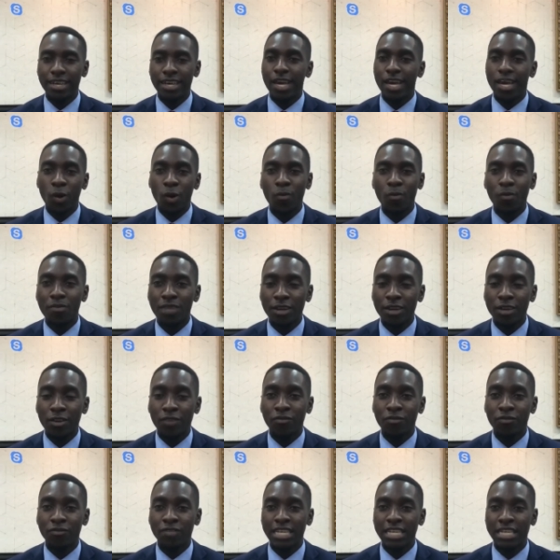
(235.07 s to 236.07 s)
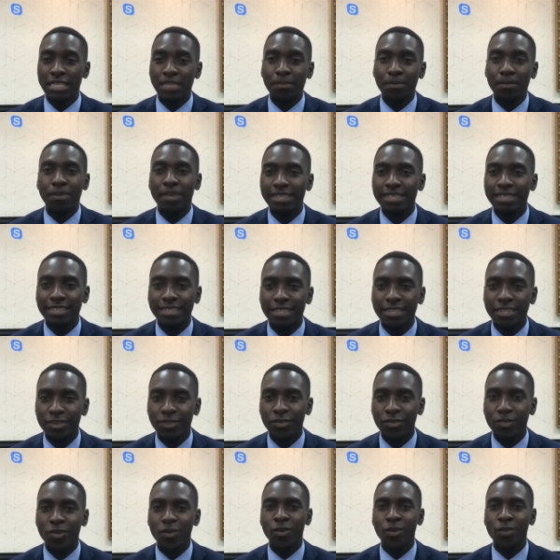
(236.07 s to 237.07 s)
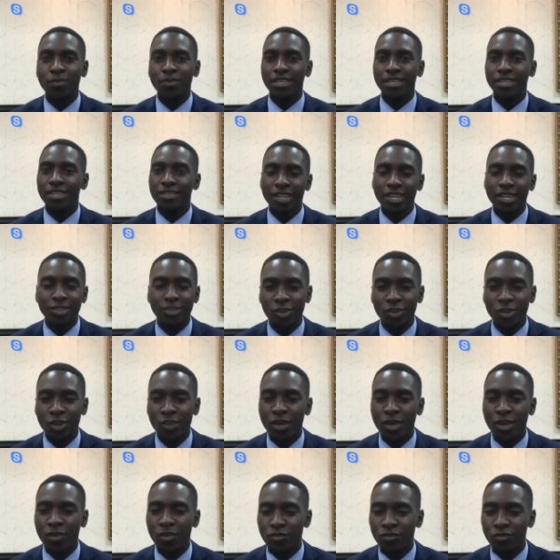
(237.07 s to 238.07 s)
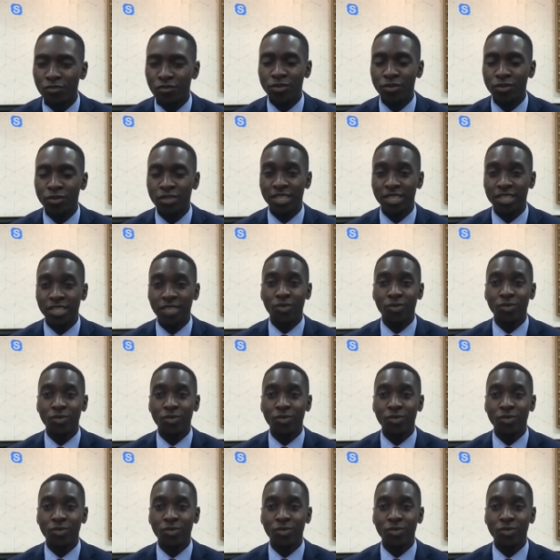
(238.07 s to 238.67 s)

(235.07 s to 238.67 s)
the hobby of just planting crops and trying to grow my own food